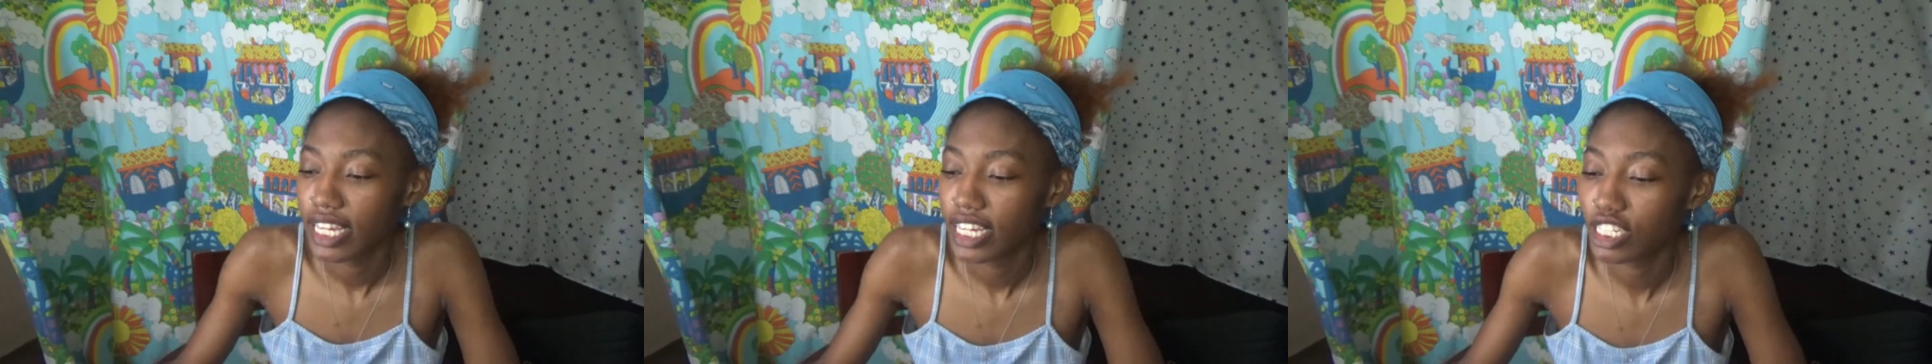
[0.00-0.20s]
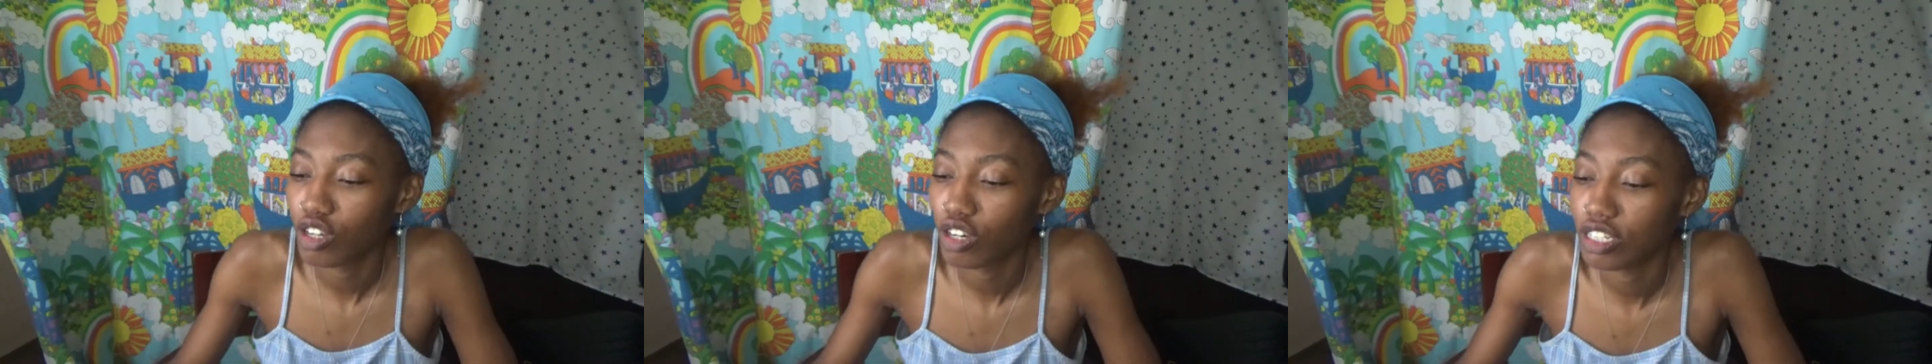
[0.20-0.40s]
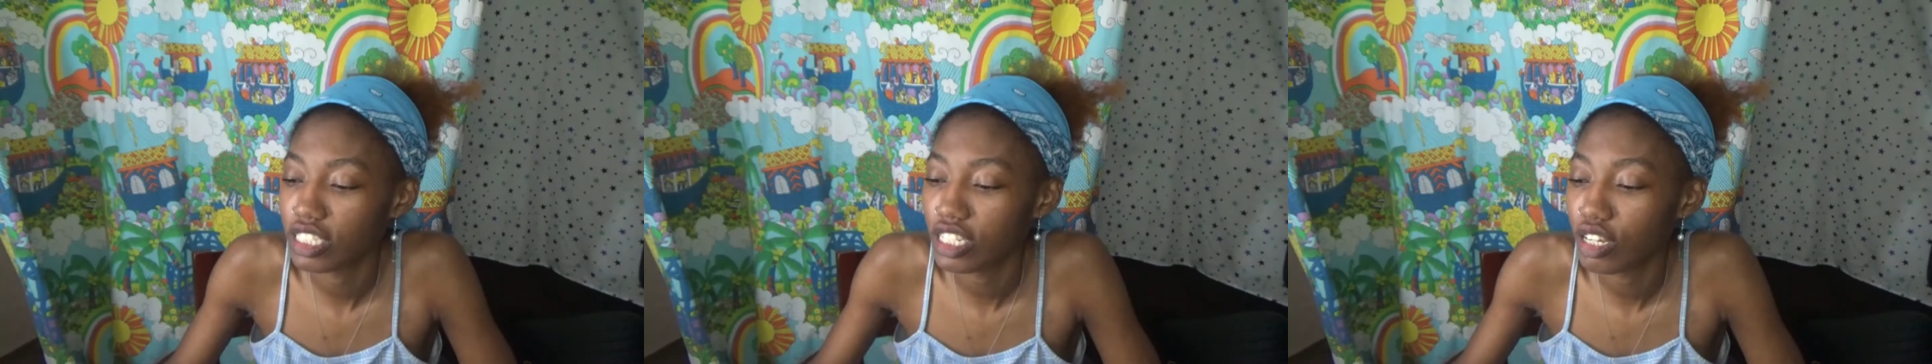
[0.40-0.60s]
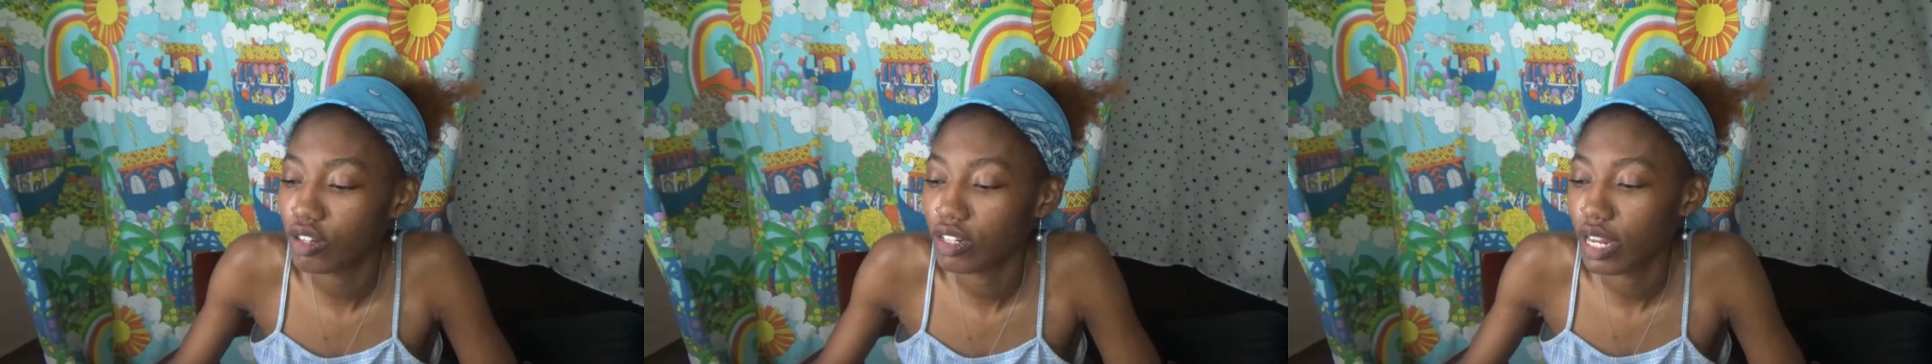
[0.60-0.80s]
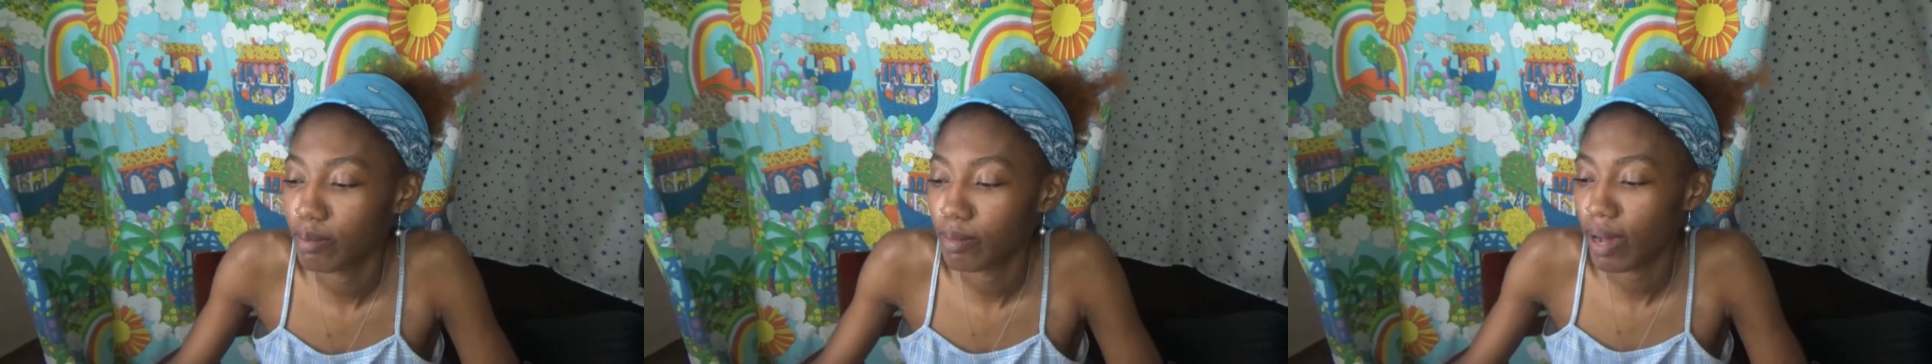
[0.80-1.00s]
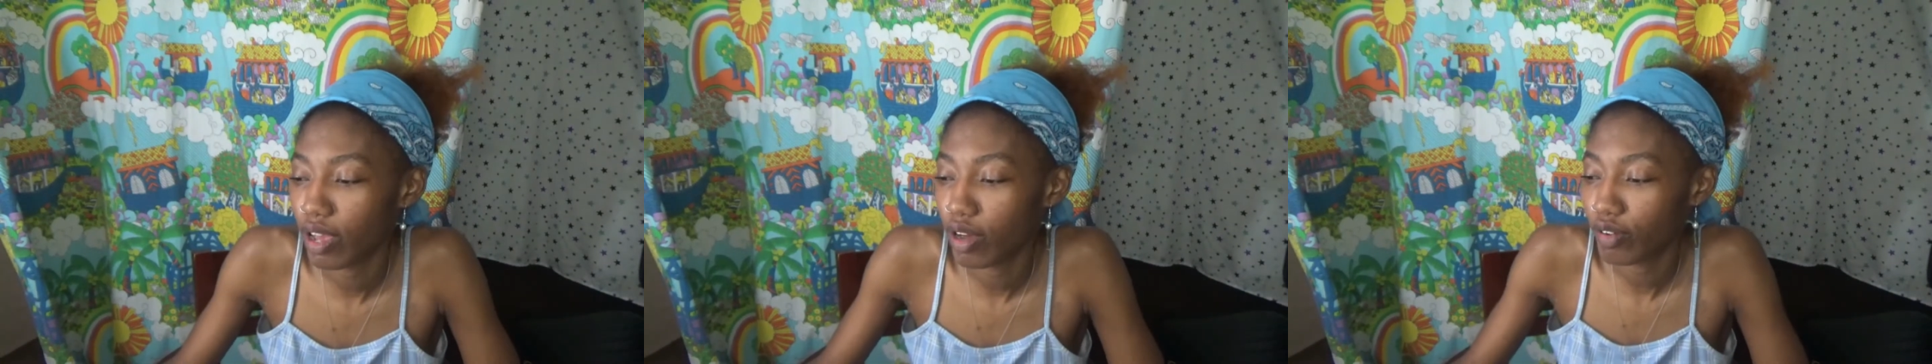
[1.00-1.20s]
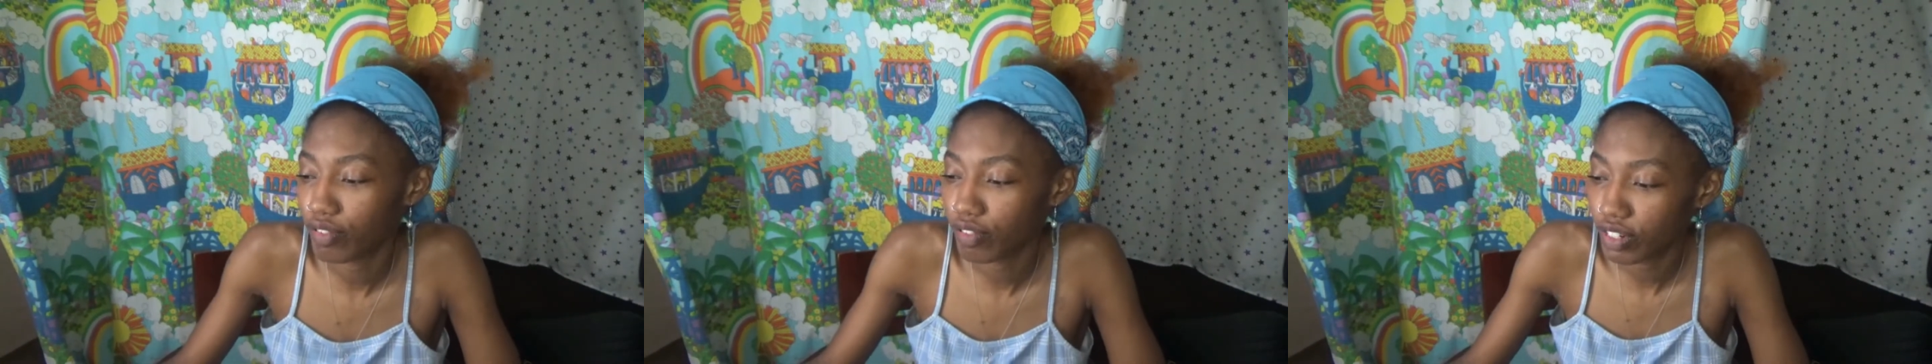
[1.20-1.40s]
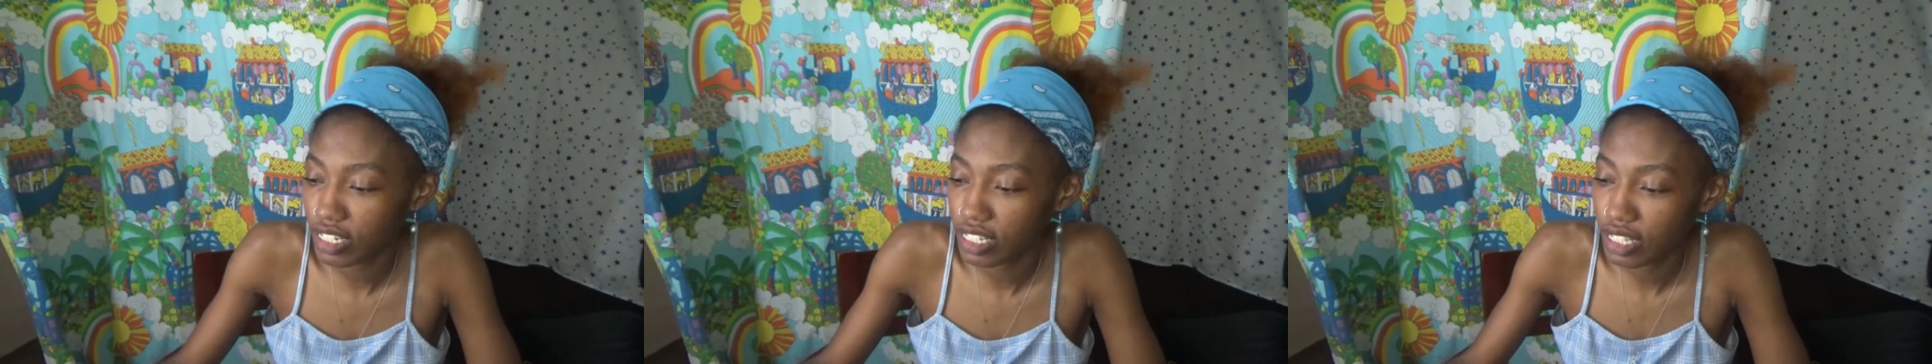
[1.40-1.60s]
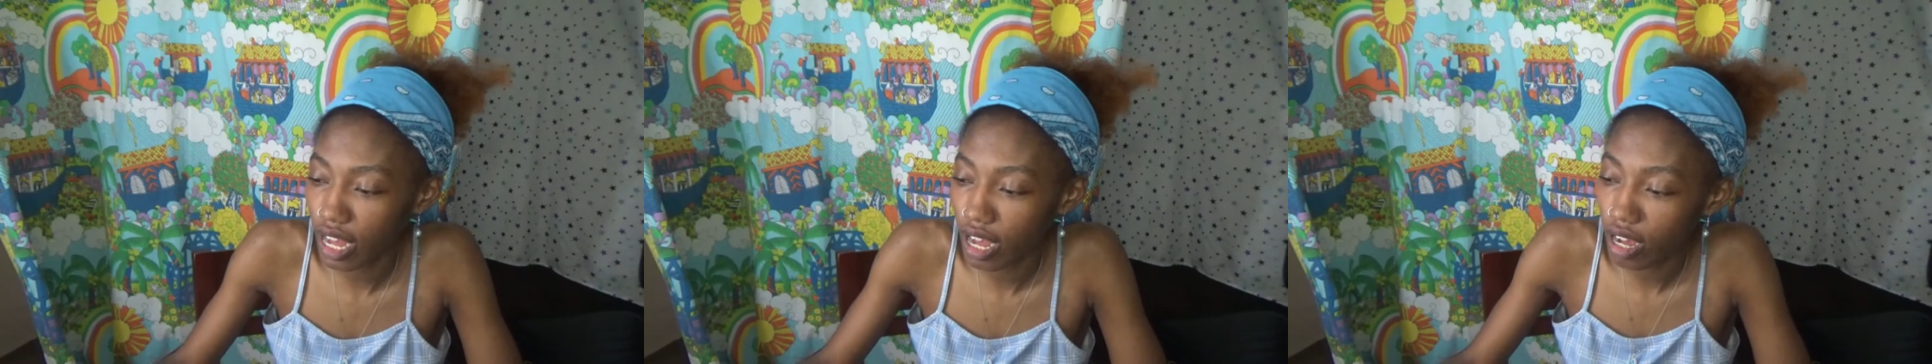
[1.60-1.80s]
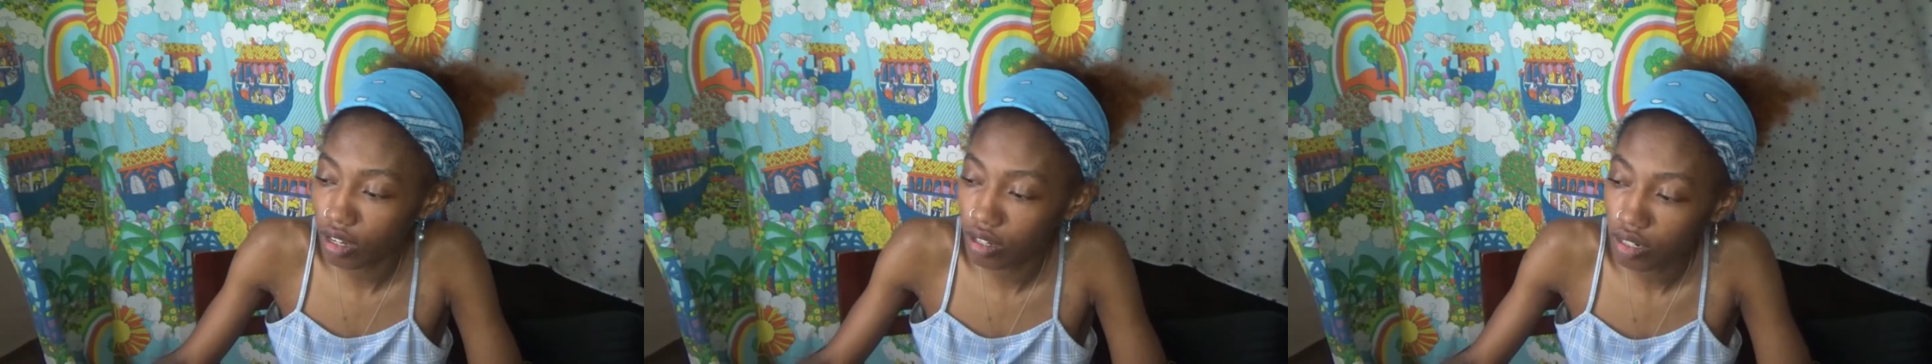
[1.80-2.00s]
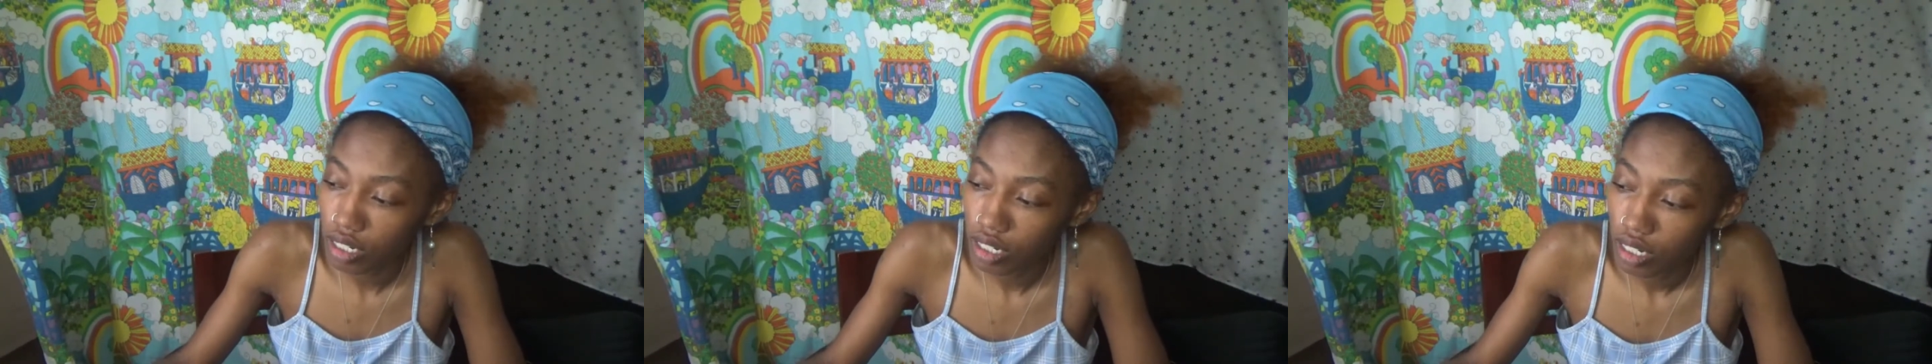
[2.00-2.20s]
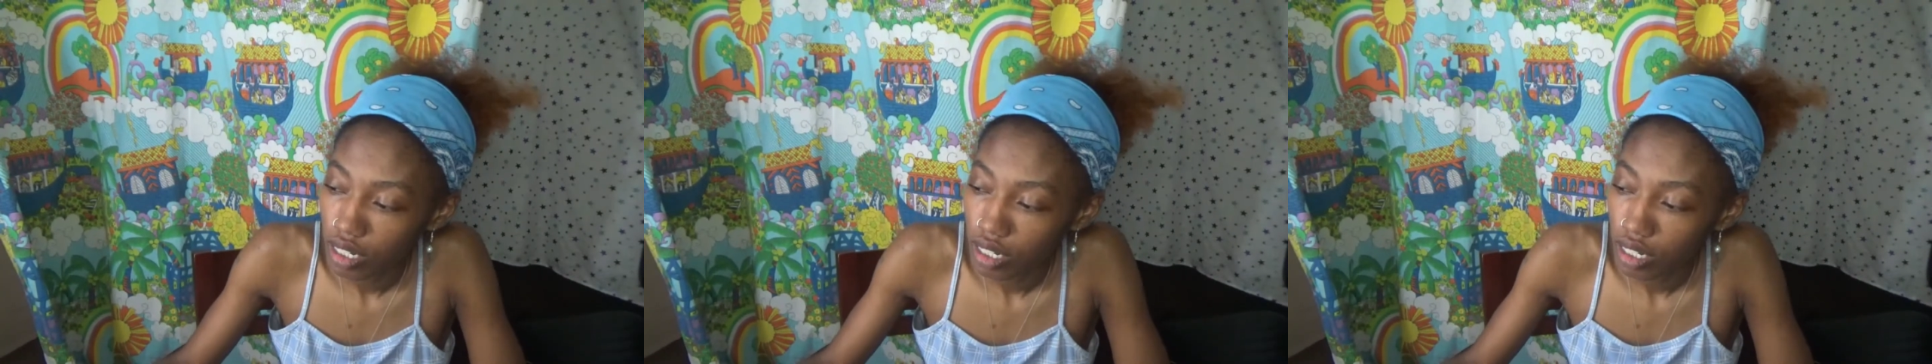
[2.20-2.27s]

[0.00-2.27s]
It's called Cinco de Mayo Freestyle.